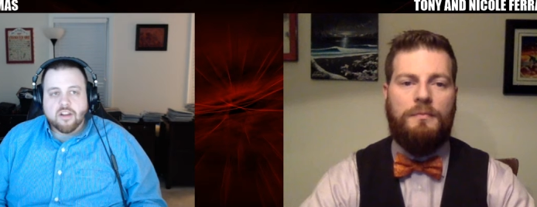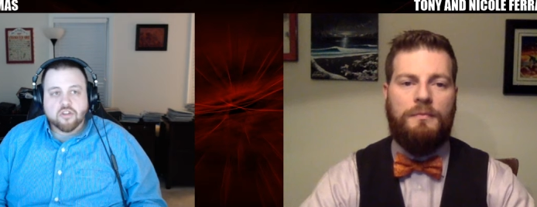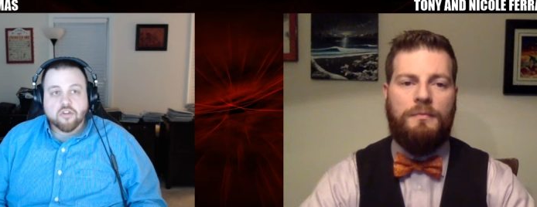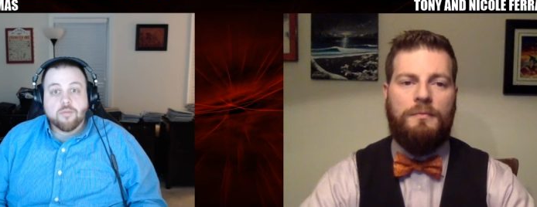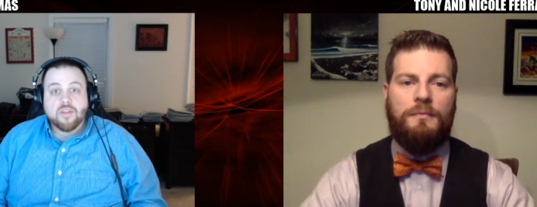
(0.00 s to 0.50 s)

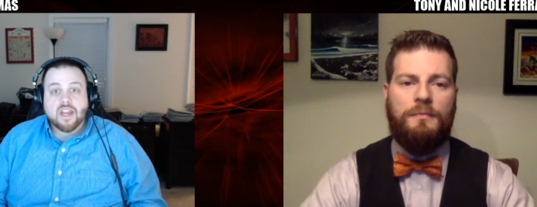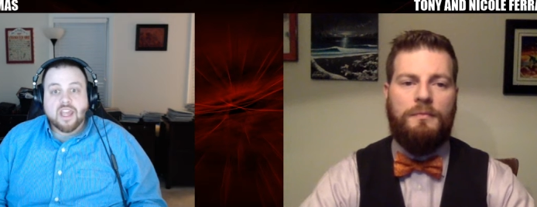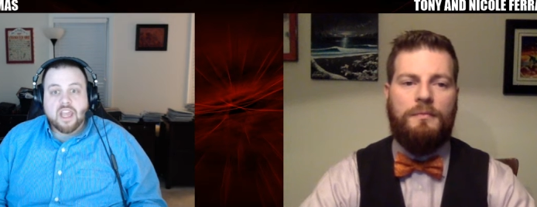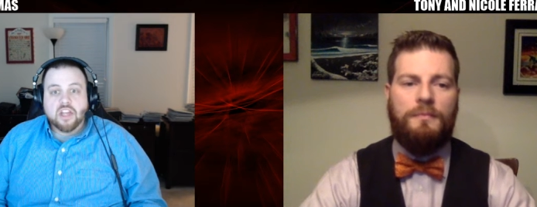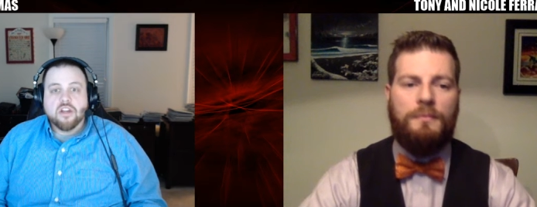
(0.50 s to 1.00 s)
Speaker 1: extreme
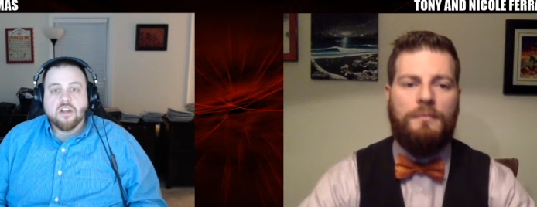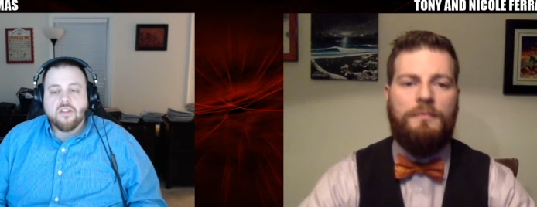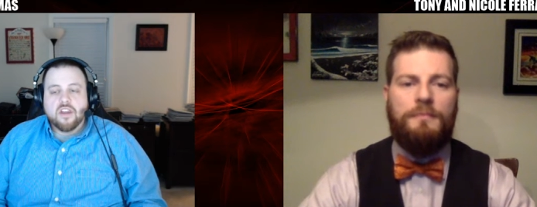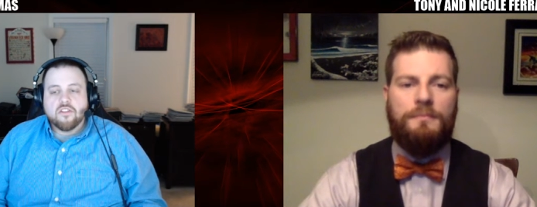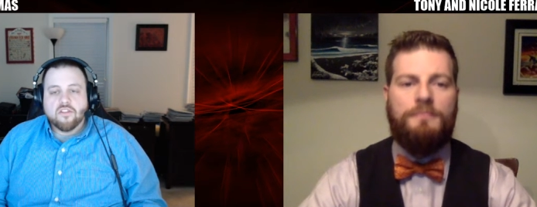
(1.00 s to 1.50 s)
dedication, and
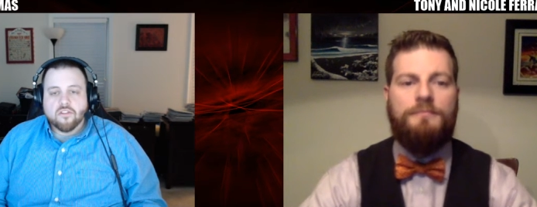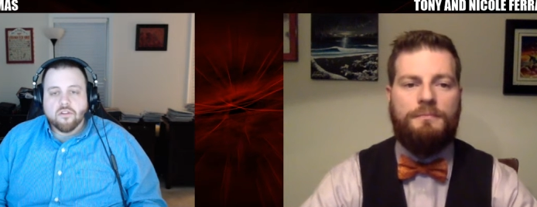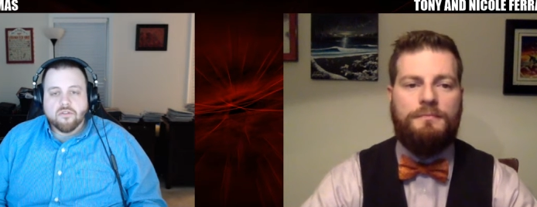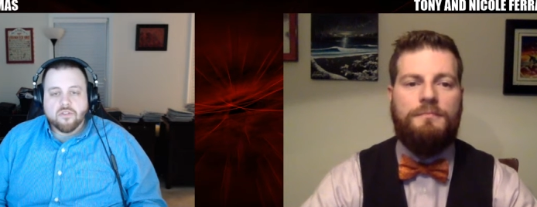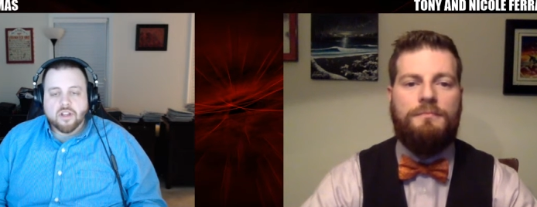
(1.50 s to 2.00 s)
then it's just going
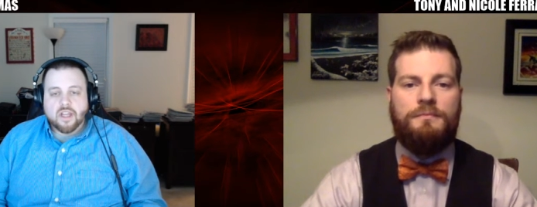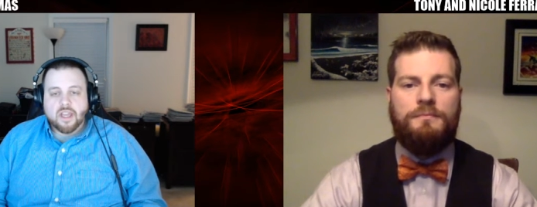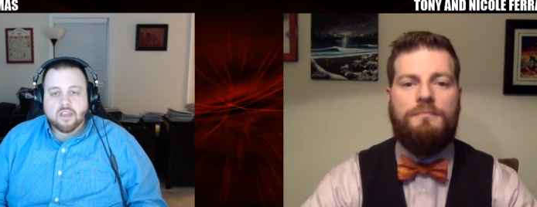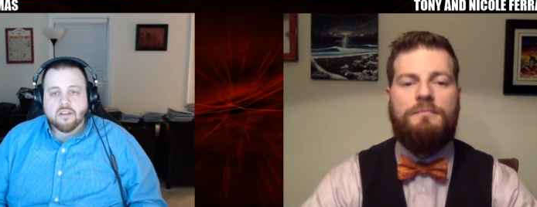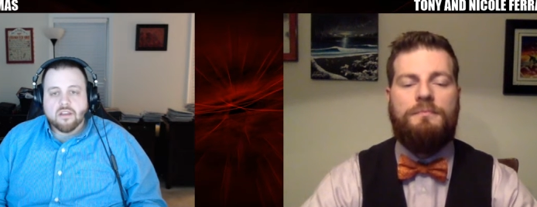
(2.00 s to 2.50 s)
to feel like
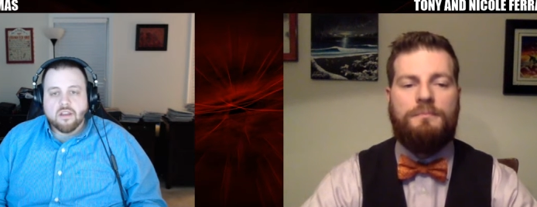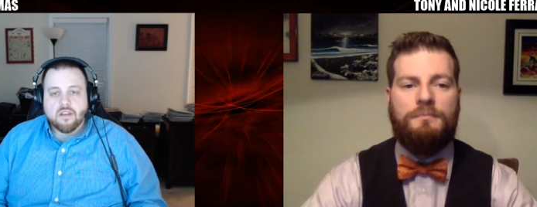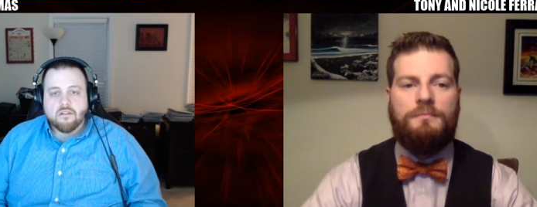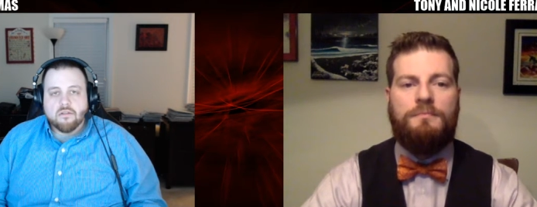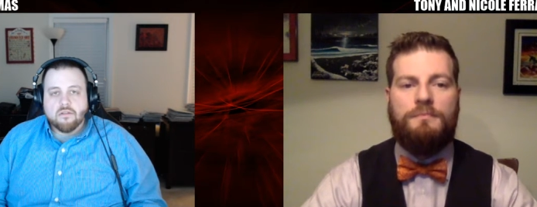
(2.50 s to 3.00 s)

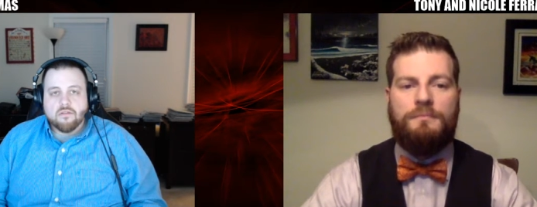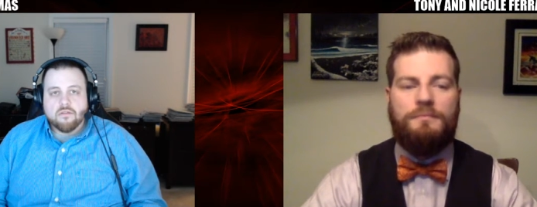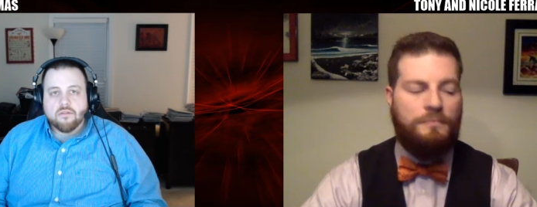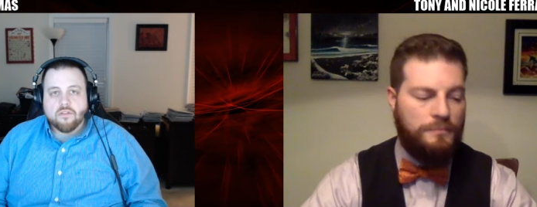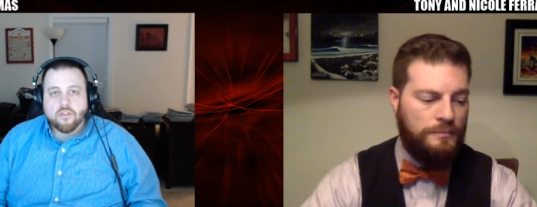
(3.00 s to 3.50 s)

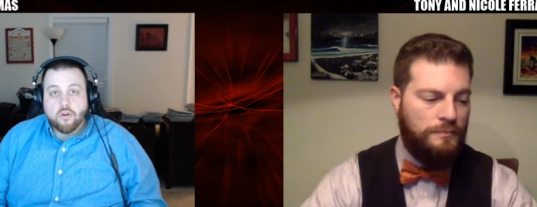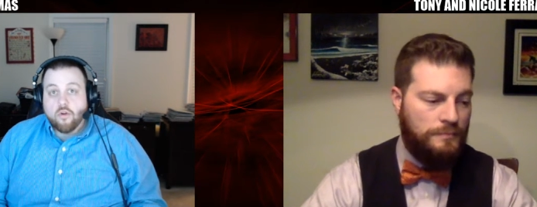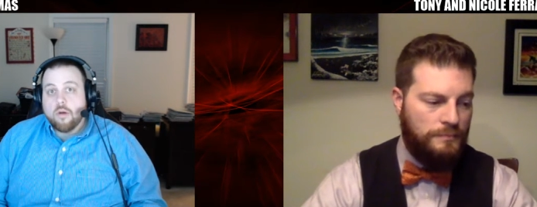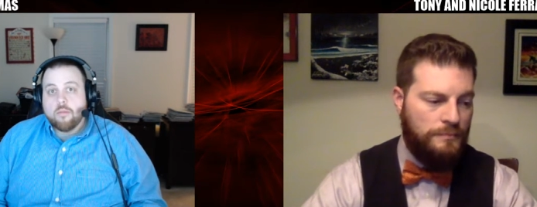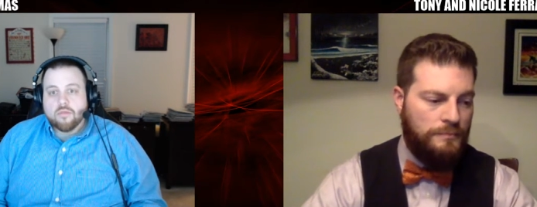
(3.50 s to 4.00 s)
the
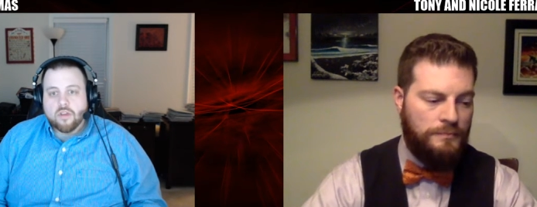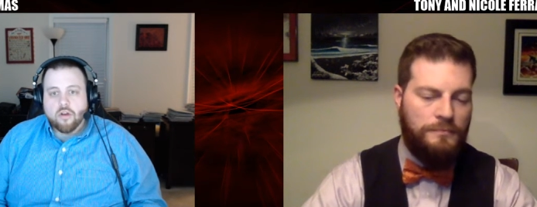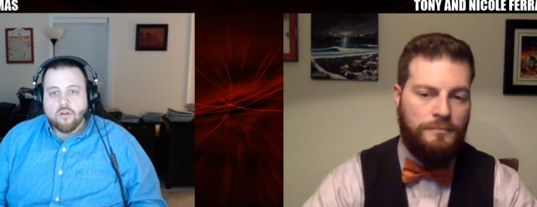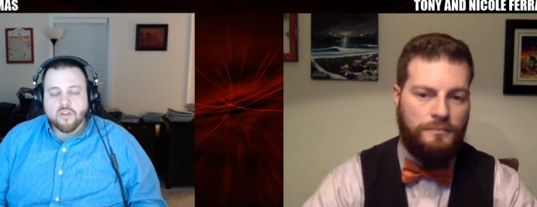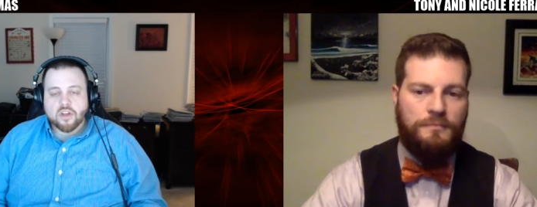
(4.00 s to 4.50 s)
norm. You
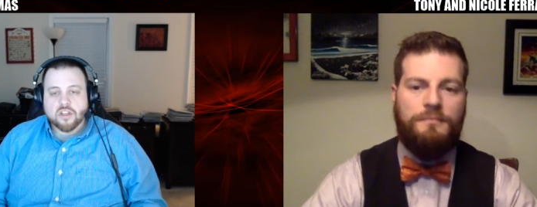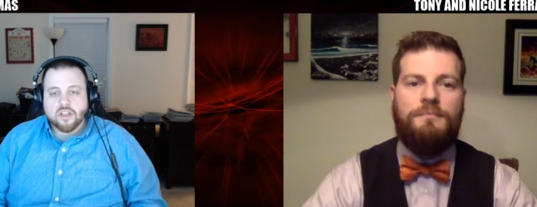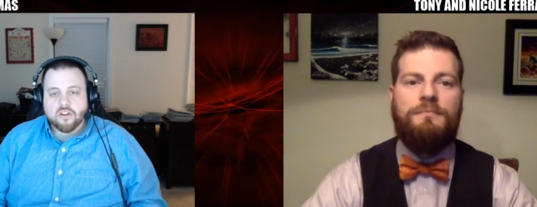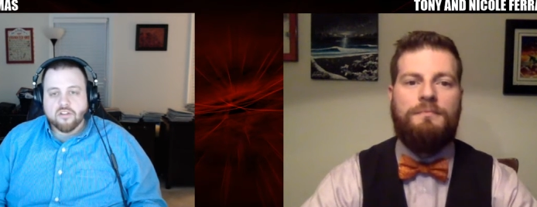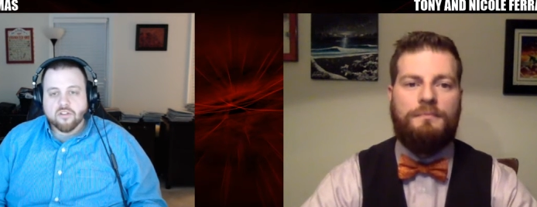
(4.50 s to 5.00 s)
know, eventually
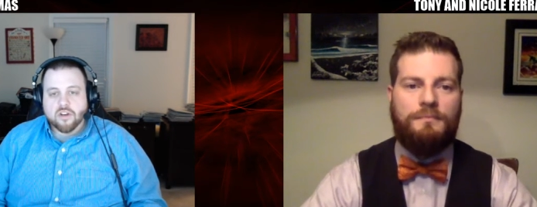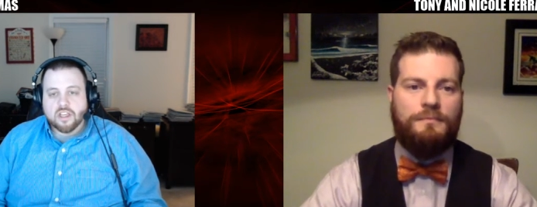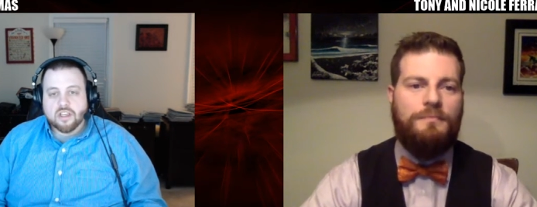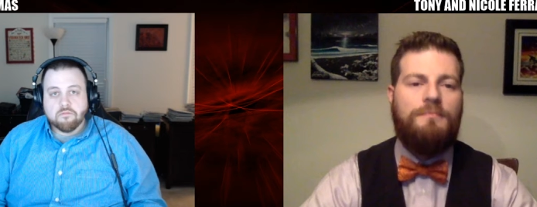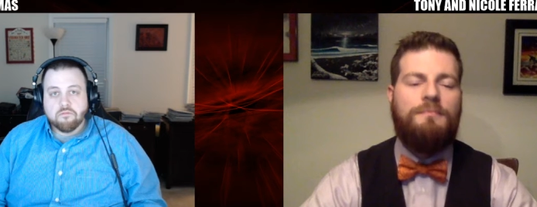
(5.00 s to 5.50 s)
mm. you're just going to
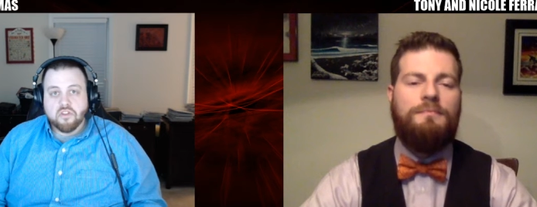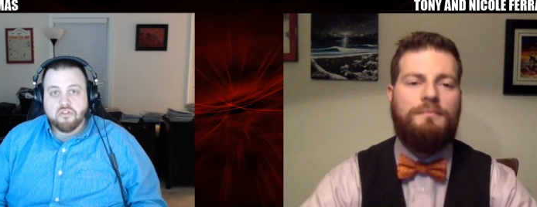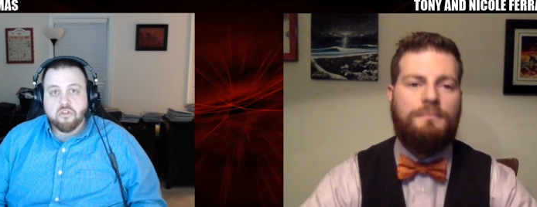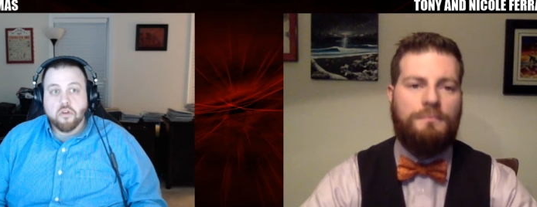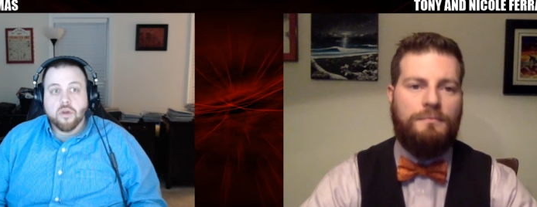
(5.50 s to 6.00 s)

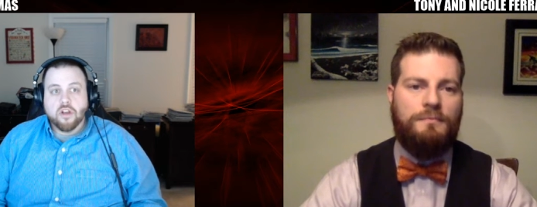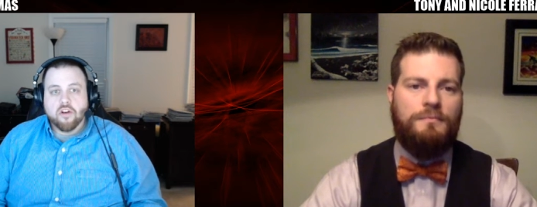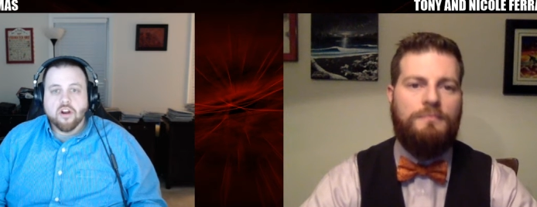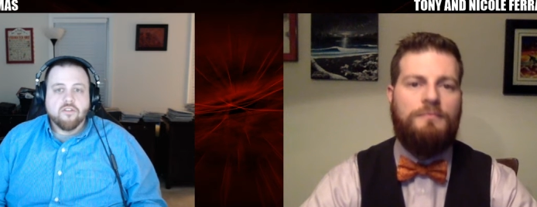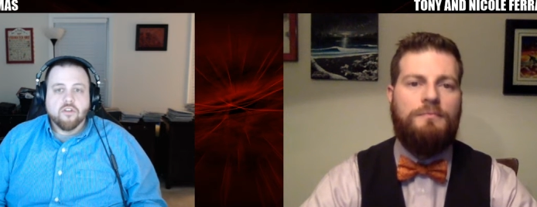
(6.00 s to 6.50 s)
just do it, and you're
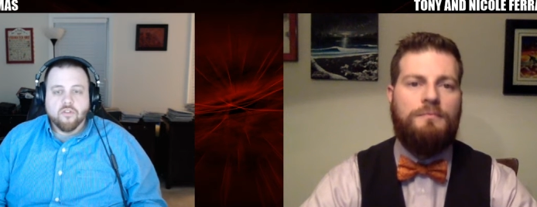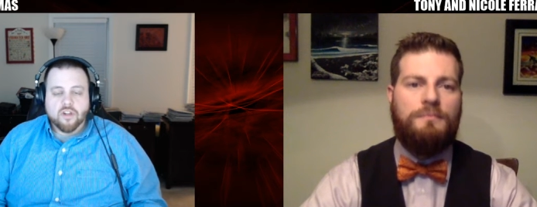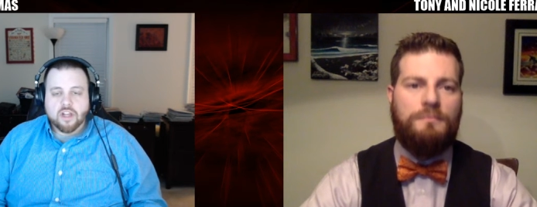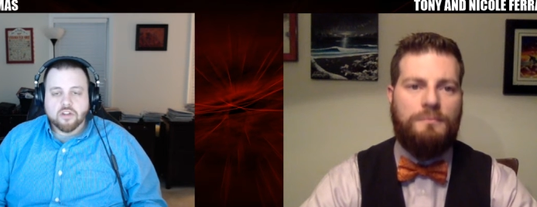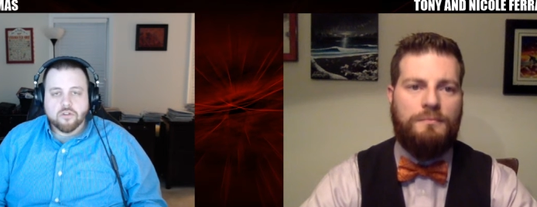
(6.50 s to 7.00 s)
not even going to
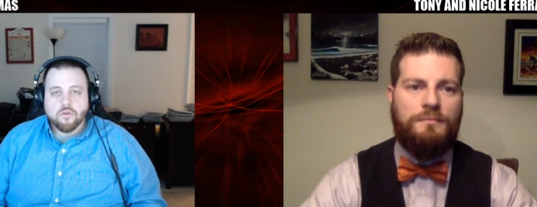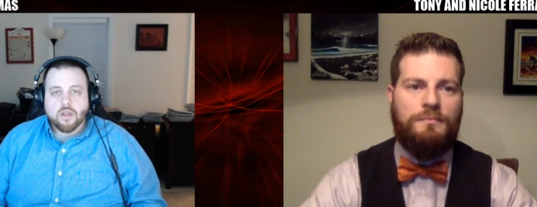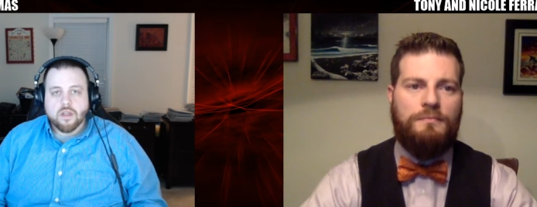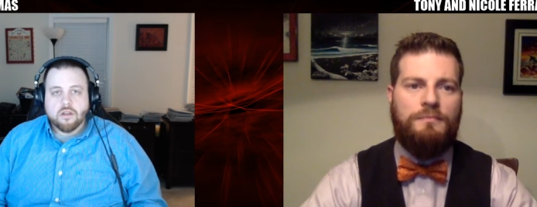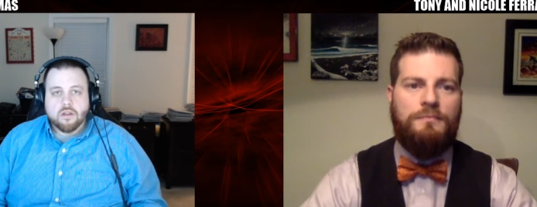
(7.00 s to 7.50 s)
realize you're doing it.